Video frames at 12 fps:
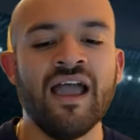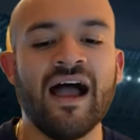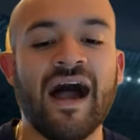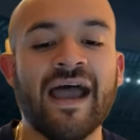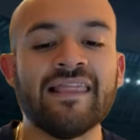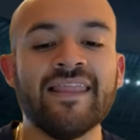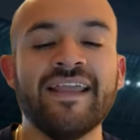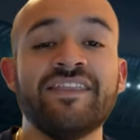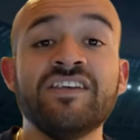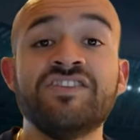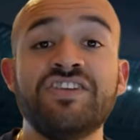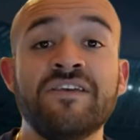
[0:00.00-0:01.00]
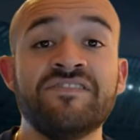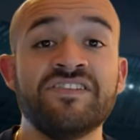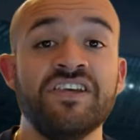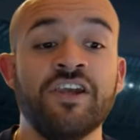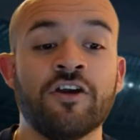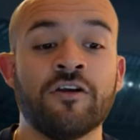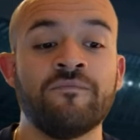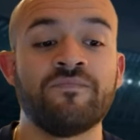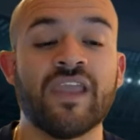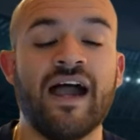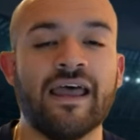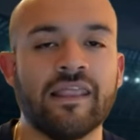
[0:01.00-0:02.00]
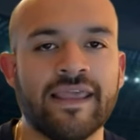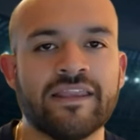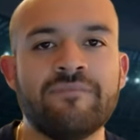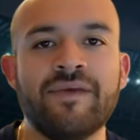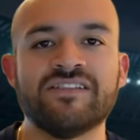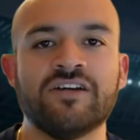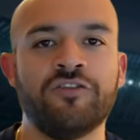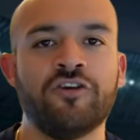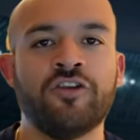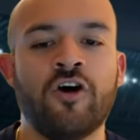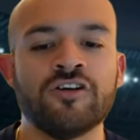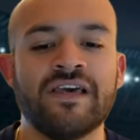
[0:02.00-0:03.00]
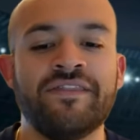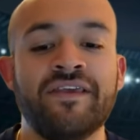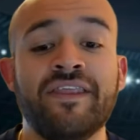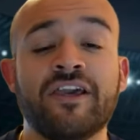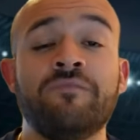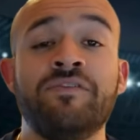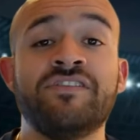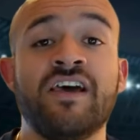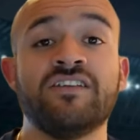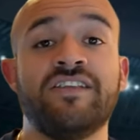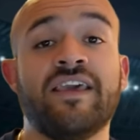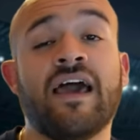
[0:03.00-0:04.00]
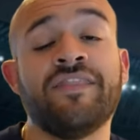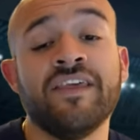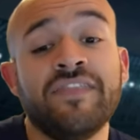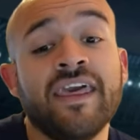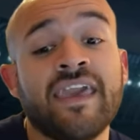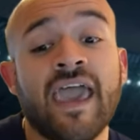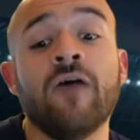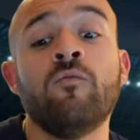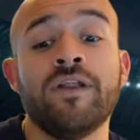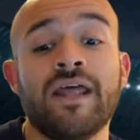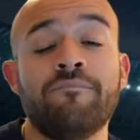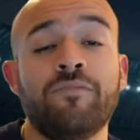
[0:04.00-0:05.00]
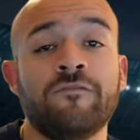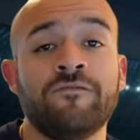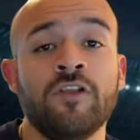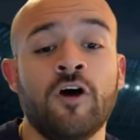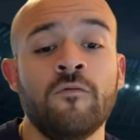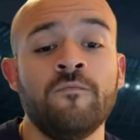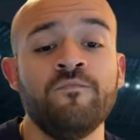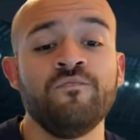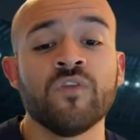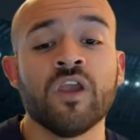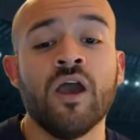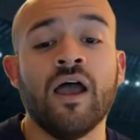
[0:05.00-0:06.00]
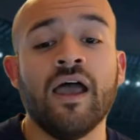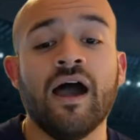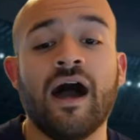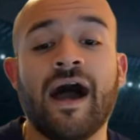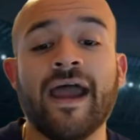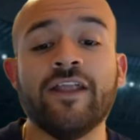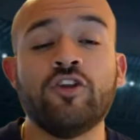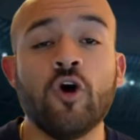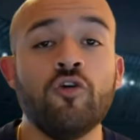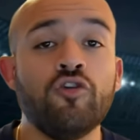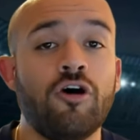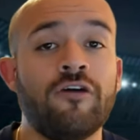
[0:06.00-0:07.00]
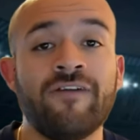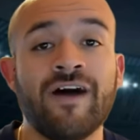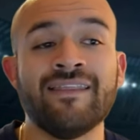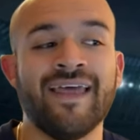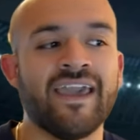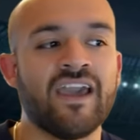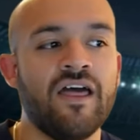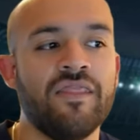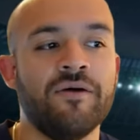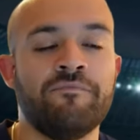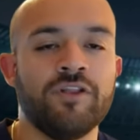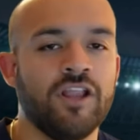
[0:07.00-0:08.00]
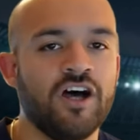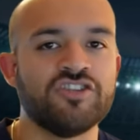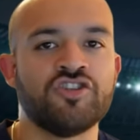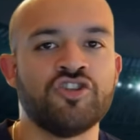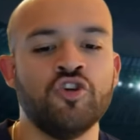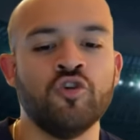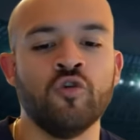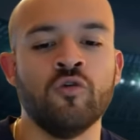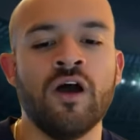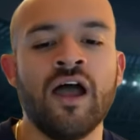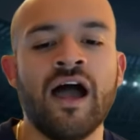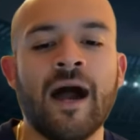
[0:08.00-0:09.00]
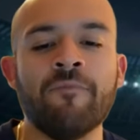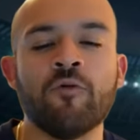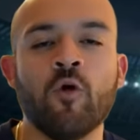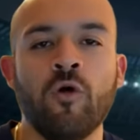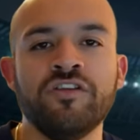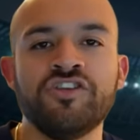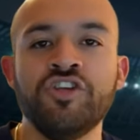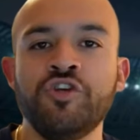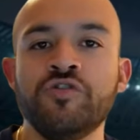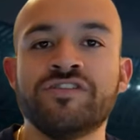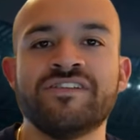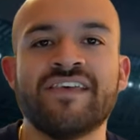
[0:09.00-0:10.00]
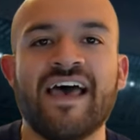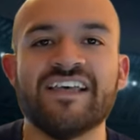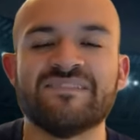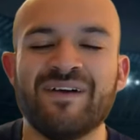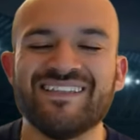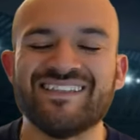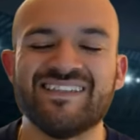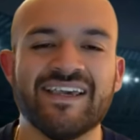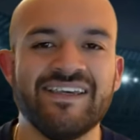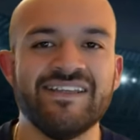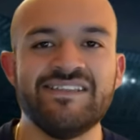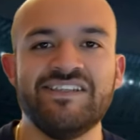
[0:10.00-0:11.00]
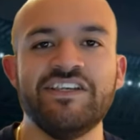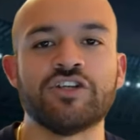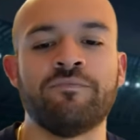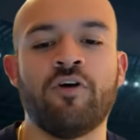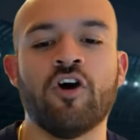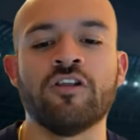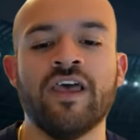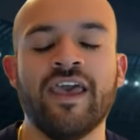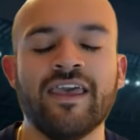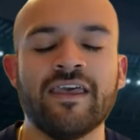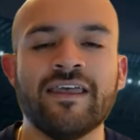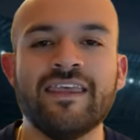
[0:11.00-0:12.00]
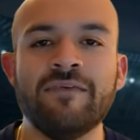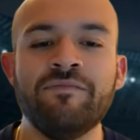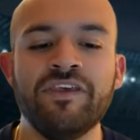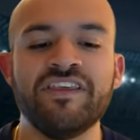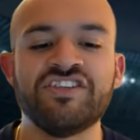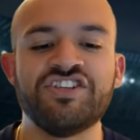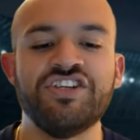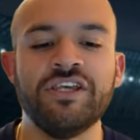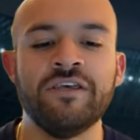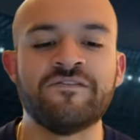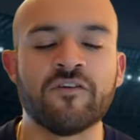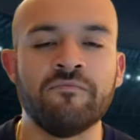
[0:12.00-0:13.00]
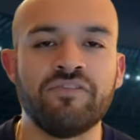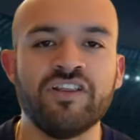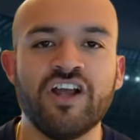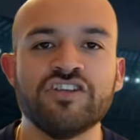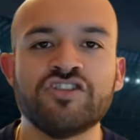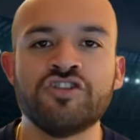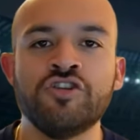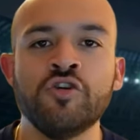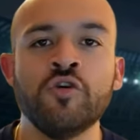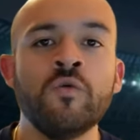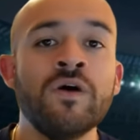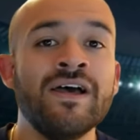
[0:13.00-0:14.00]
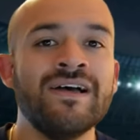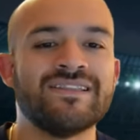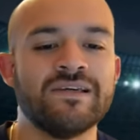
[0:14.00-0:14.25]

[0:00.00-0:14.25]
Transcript: I like the Chiefs here. I like them as underdogs. I think they could pretend. They, I think they can win at Buffalo. I don't know if I like the plus two I'm going to use this as my second teaser parlay. Give me the Chiefs from plus two to